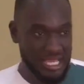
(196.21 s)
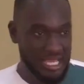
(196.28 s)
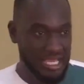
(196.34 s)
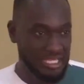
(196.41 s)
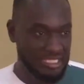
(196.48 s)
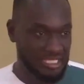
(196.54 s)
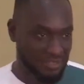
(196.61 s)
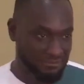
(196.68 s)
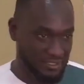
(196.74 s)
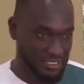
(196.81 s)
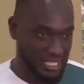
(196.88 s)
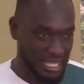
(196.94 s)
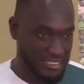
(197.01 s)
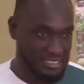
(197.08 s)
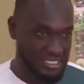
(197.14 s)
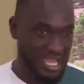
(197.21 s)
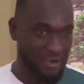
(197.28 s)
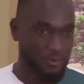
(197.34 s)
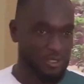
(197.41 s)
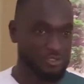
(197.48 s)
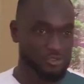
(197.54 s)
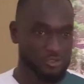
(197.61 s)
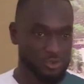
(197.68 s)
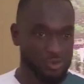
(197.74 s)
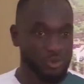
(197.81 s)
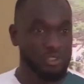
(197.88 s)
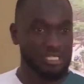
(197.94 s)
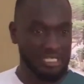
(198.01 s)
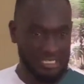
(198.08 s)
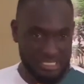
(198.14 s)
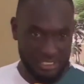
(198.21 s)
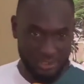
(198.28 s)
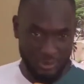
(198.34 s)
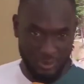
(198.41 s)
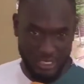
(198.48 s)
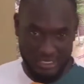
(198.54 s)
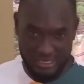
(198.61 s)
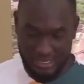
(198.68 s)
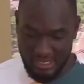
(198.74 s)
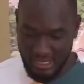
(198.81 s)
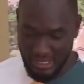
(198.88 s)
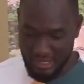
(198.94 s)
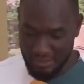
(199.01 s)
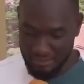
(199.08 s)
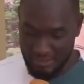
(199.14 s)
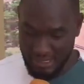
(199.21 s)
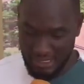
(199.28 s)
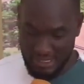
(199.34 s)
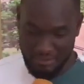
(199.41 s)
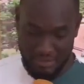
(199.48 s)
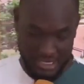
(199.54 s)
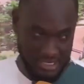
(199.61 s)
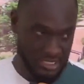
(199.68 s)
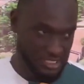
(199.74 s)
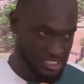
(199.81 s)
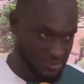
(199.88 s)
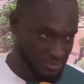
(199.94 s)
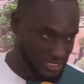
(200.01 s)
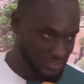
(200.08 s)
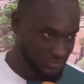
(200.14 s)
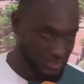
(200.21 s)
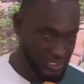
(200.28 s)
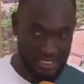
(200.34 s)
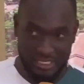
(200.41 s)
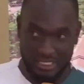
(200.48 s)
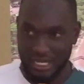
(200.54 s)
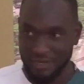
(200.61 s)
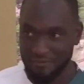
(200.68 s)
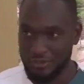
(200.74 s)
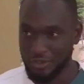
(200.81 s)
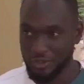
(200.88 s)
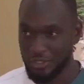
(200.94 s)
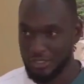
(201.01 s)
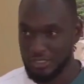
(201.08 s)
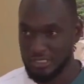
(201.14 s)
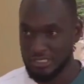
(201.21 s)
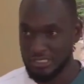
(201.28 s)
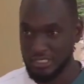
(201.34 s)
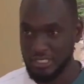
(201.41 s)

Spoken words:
And then after that, I went to school in the U.S., in Michigan specifically, Calvin College.